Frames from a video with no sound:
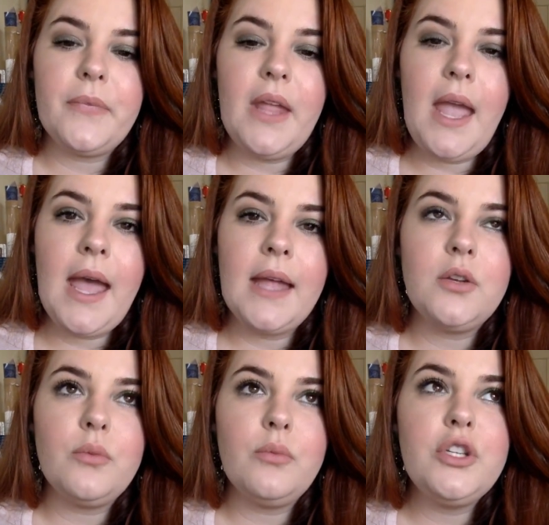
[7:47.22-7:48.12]

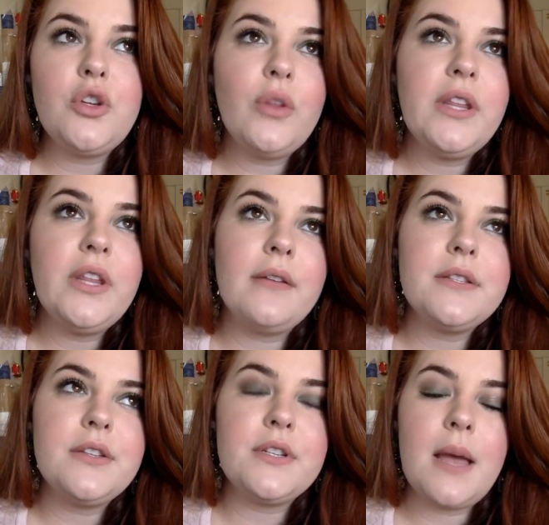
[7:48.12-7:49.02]
And we told the
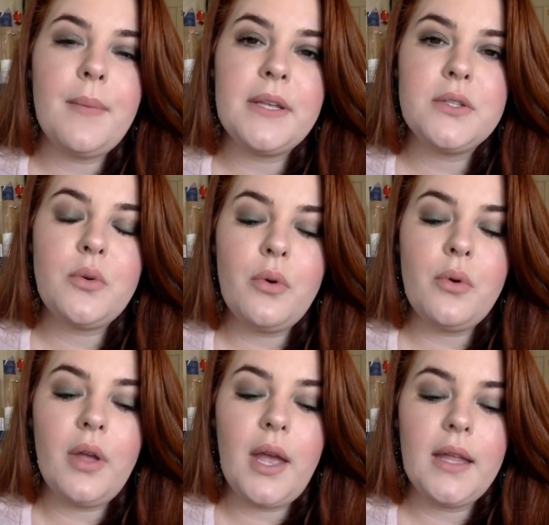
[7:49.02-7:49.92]
counselors at my
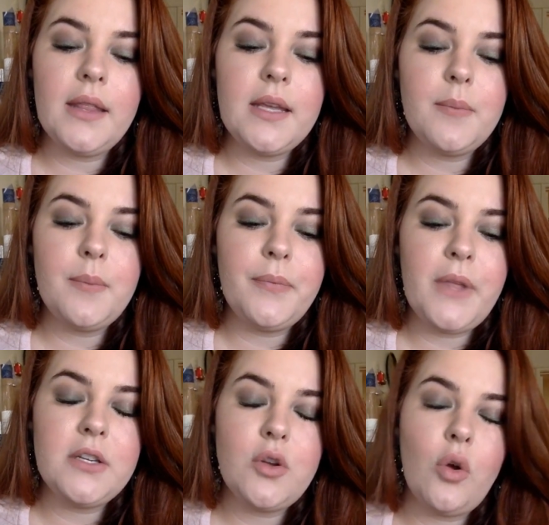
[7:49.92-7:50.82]
school, and
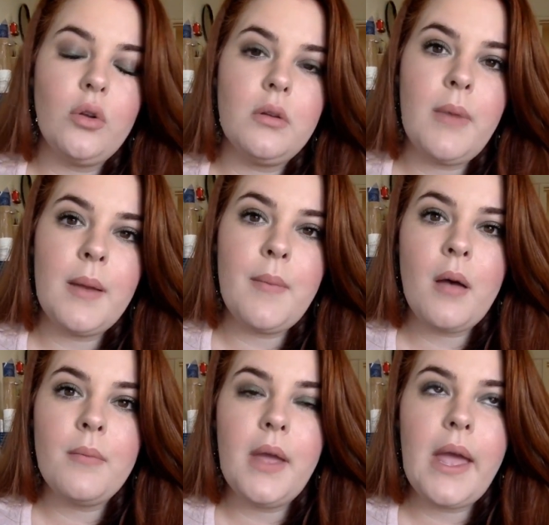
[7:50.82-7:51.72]
they told my
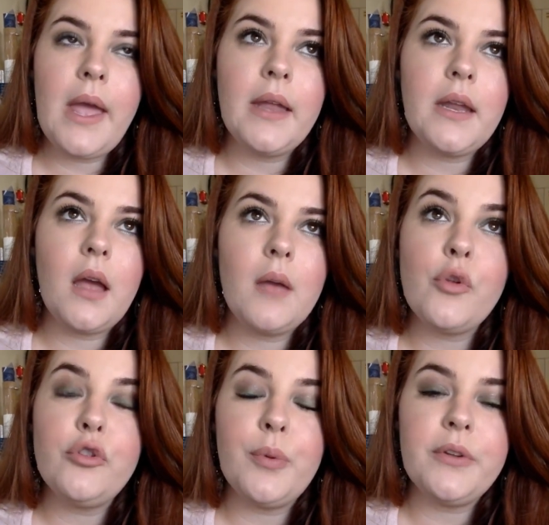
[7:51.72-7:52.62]
mom and I
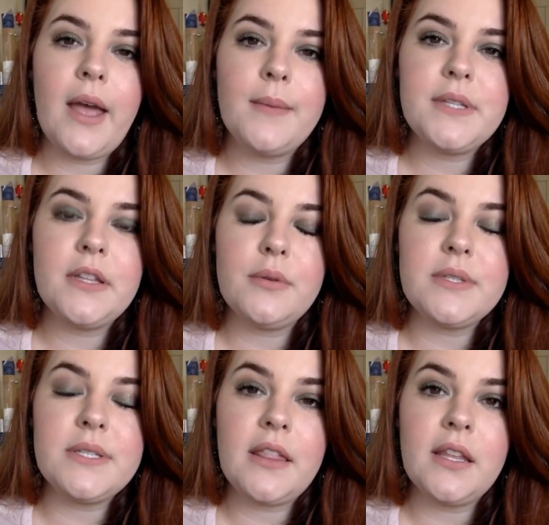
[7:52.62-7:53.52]
multiple times that there
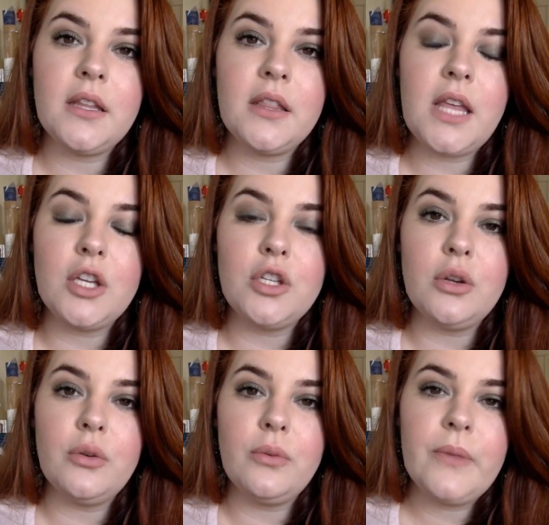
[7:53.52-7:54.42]
was nothing that they could
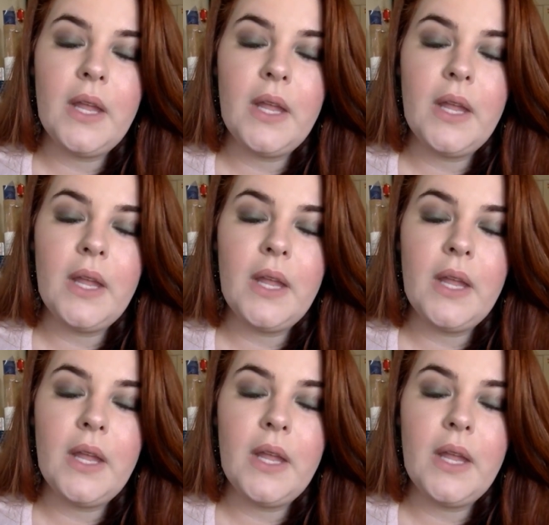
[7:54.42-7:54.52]
do.